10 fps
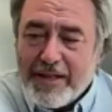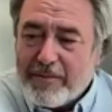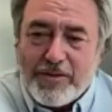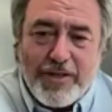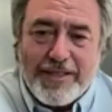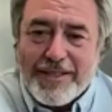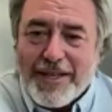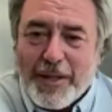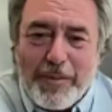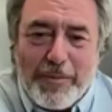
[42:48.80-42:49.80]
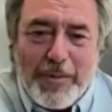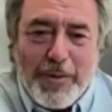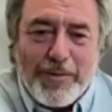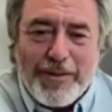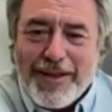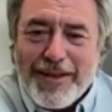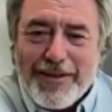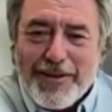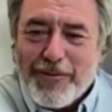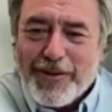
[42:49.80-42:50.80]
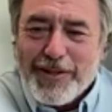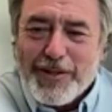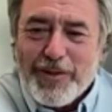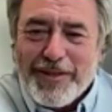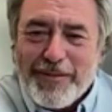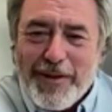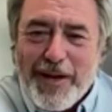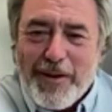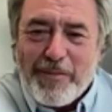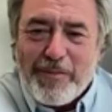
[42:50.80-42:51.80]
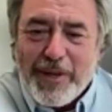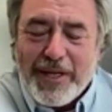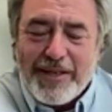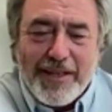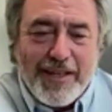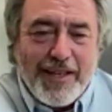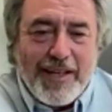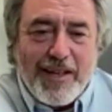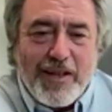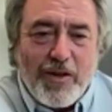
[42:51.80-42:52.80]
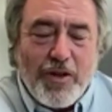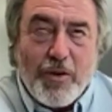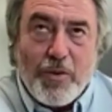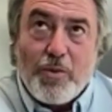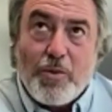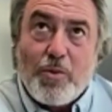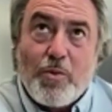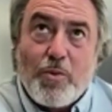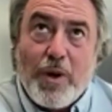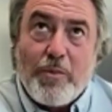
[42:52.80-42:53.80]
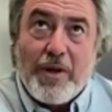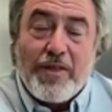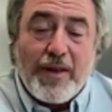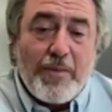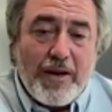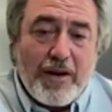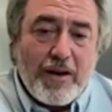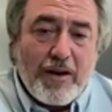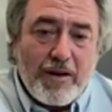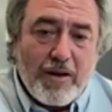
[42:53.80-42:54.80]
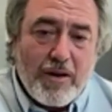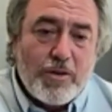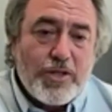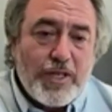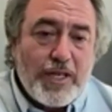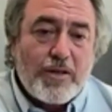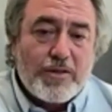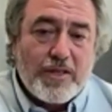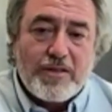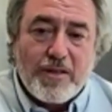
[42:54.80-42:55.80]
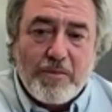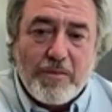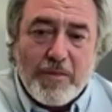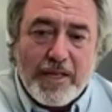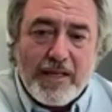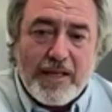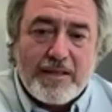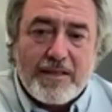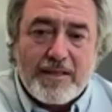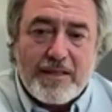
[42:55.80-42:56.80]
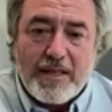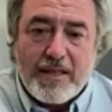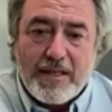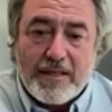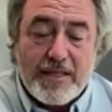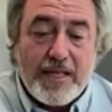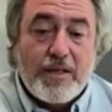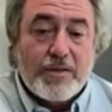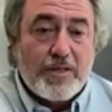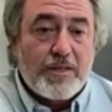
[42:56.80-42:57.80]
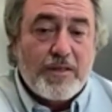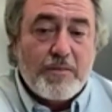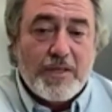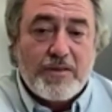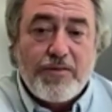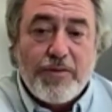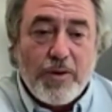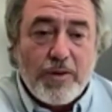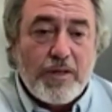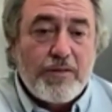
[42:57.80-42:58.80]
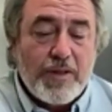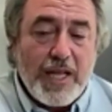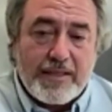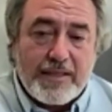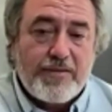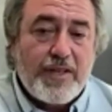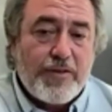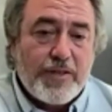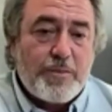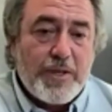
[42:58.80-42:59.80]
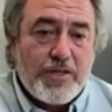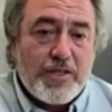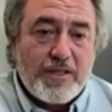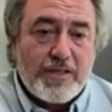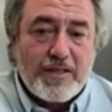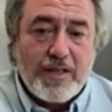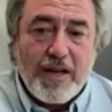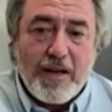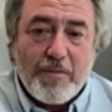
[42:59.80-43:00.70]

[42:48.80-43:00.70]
I think Tracy and I can probably both go for this one. But when we think about our ocean ecosystem, it's an ecosystem. It's full of lots of different species.